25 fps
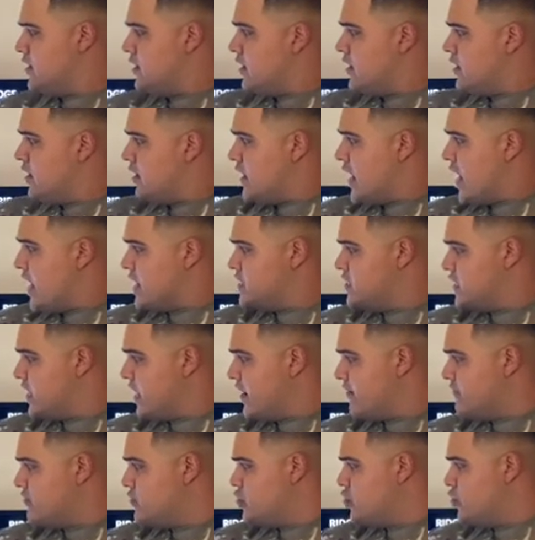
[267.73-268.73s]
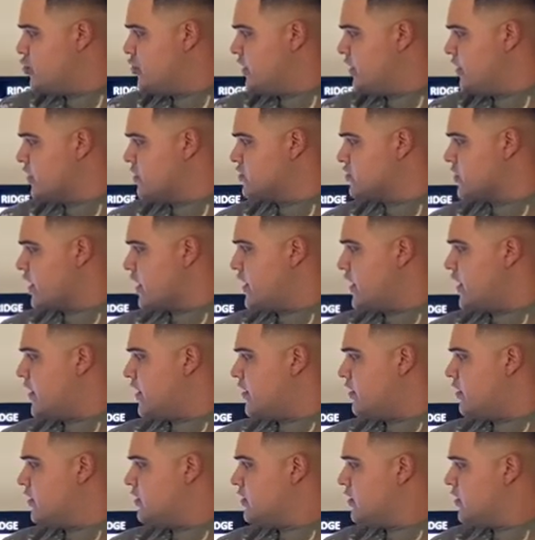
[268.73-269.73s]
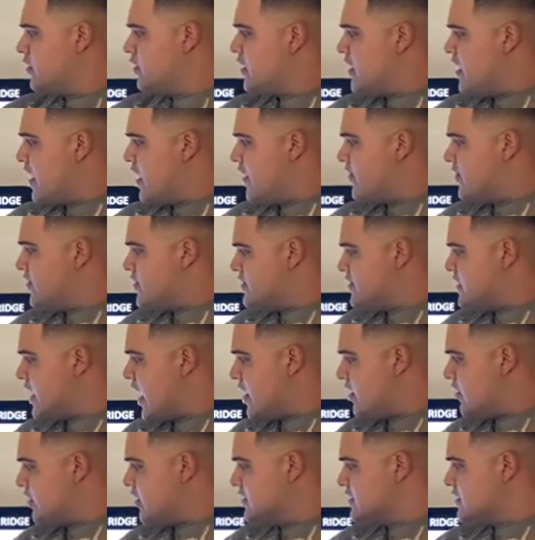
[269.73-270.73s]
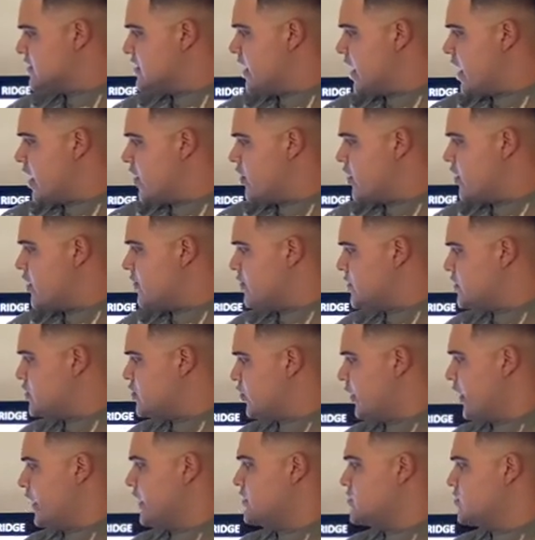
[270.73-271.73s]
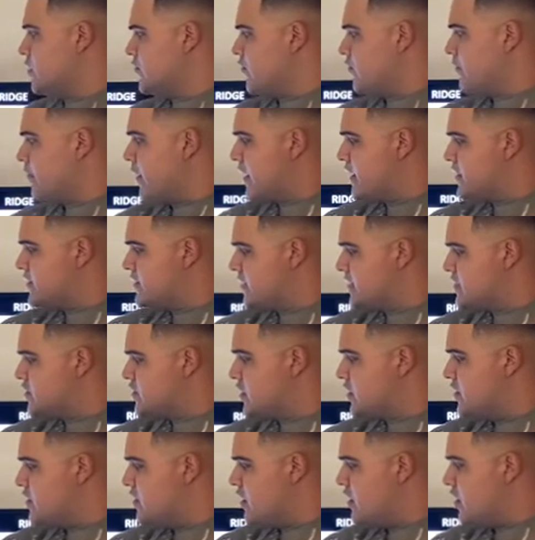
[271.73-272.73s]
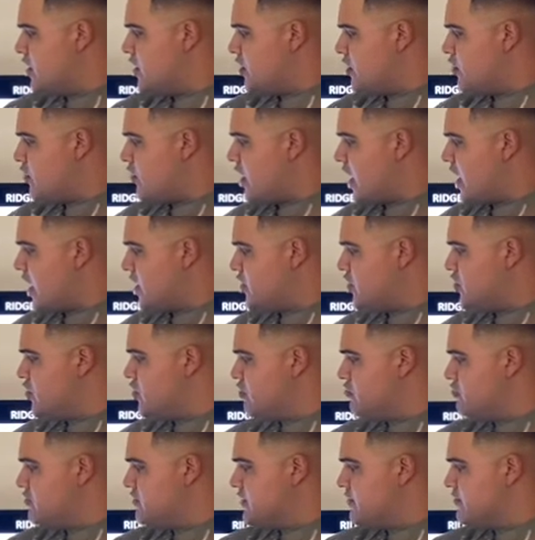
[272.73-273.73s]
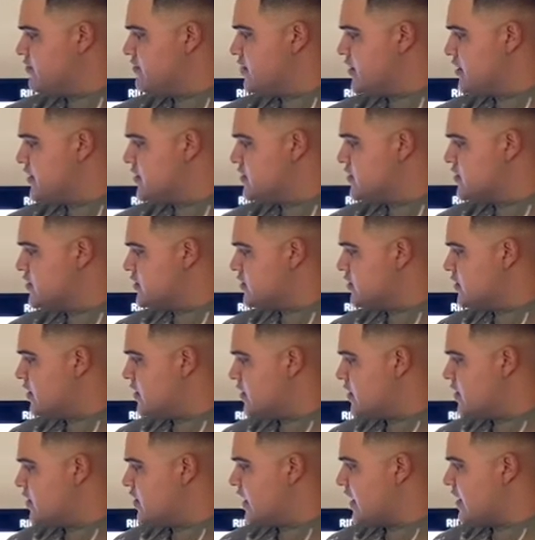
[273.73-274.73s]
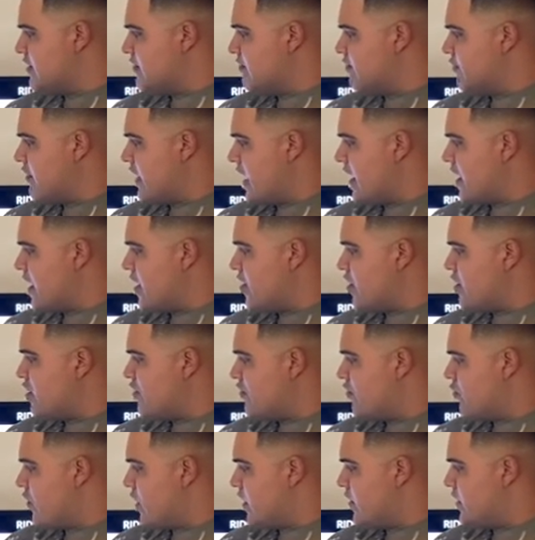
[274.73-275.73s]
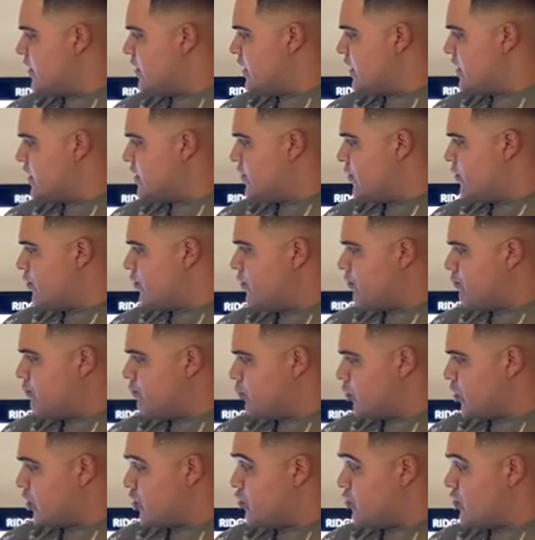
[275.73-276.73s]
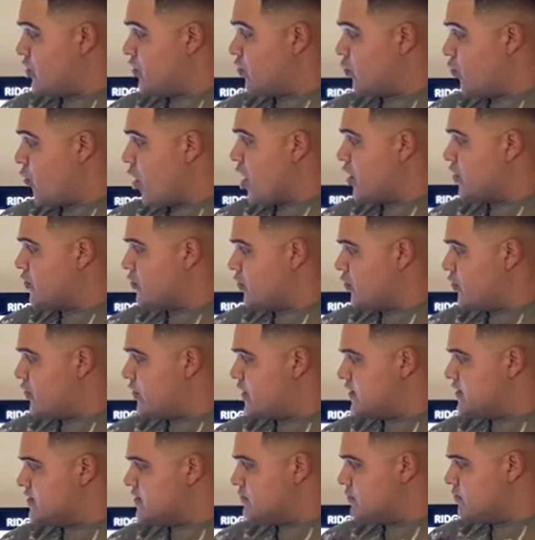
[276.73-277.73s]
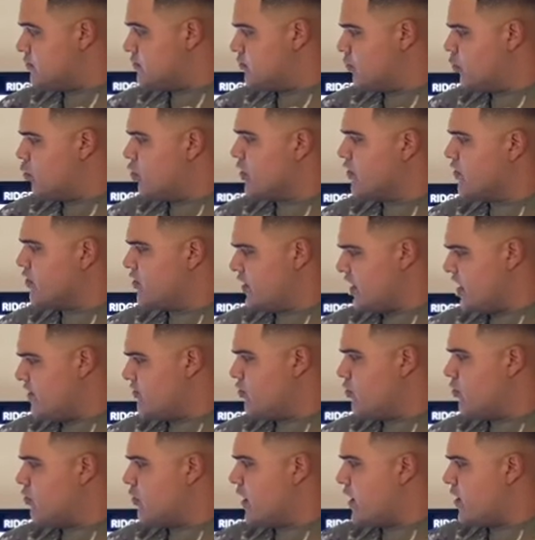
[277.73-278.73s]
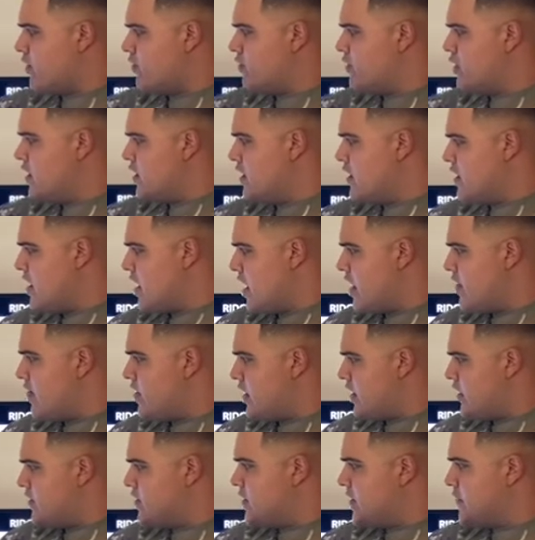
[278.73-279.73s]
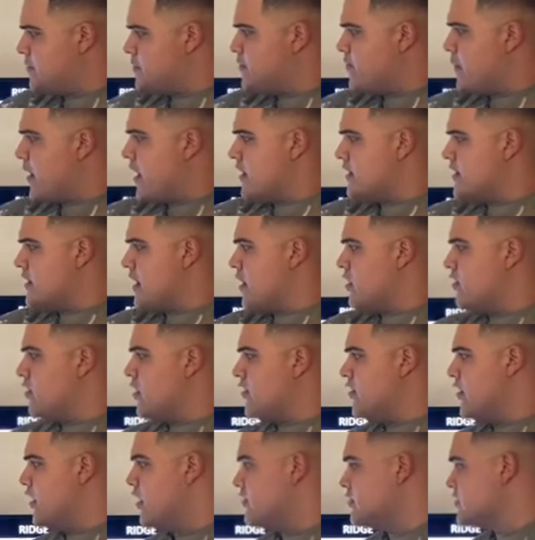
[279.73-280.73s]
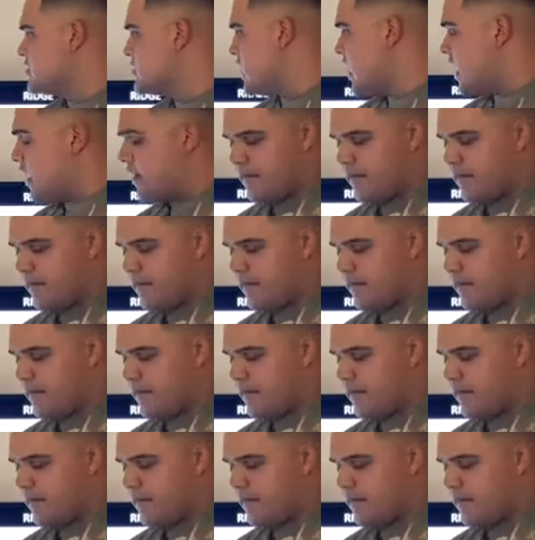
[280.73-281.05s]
you actually have 2 hills right here, and the saddle is the area between. So if you pay attention, you got U's and V's, then you got a flat area of where you can walk through, and it's more of a level ground, and then it dips back down on the other side.